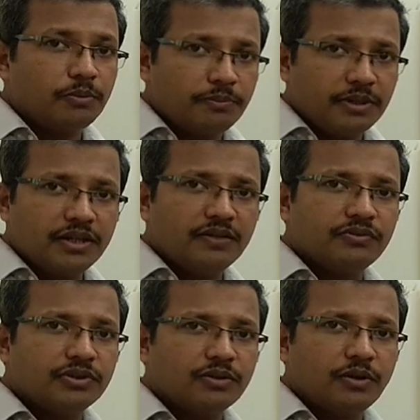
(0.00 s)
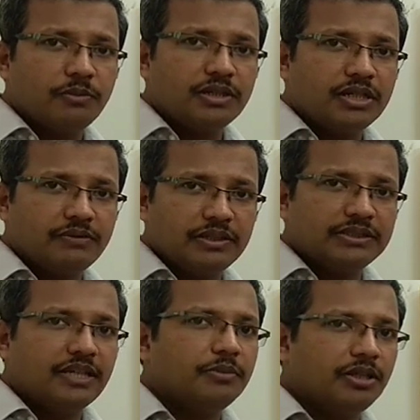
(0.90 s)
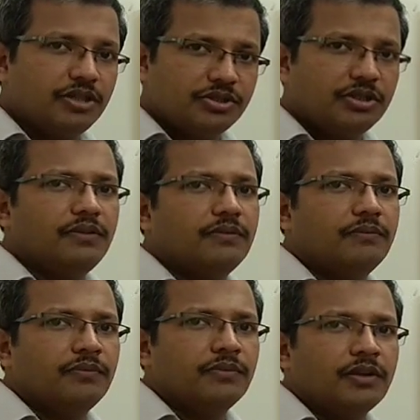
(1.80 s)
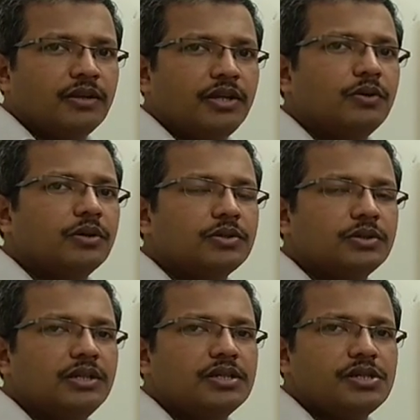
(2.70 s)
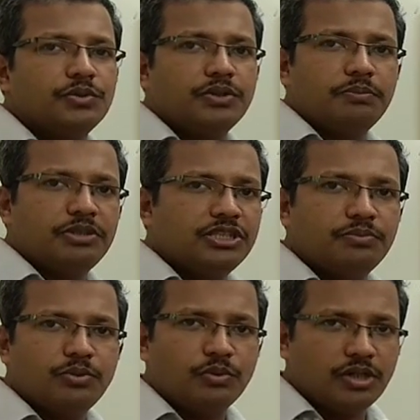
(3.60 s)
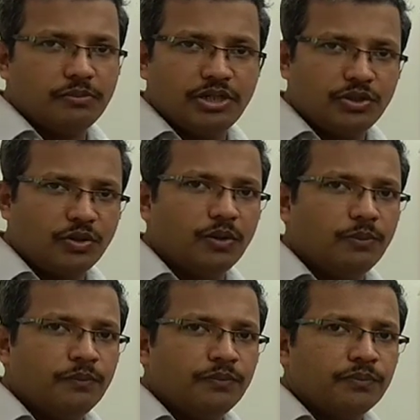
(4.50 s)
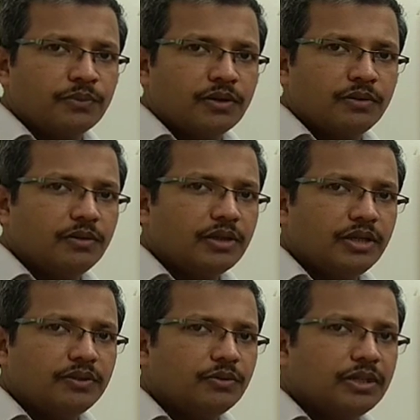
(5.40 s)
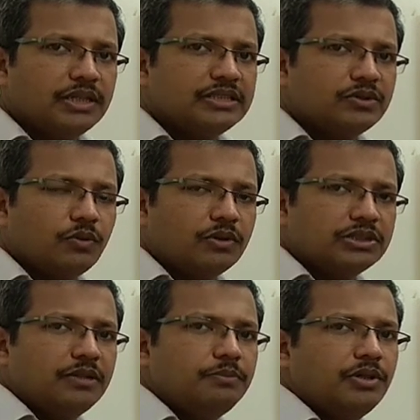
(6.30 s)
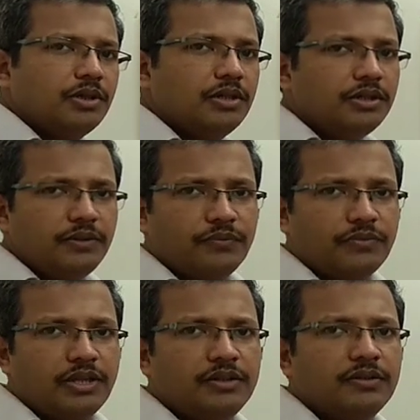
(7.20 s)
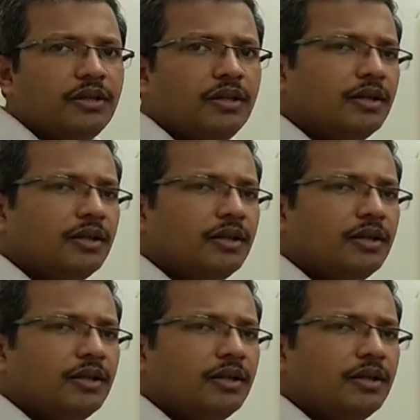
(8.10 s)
are preparing for the competitive examinations in order to get into the PG program and all. Okay, so you can just watch that particular thing.